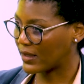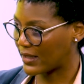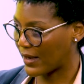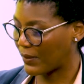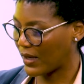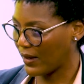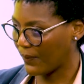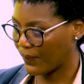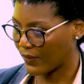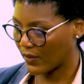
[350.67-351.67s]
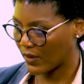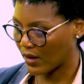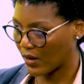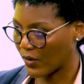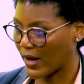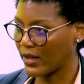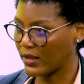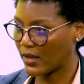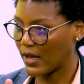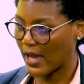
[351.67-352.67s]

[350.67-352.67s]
Assembly, right?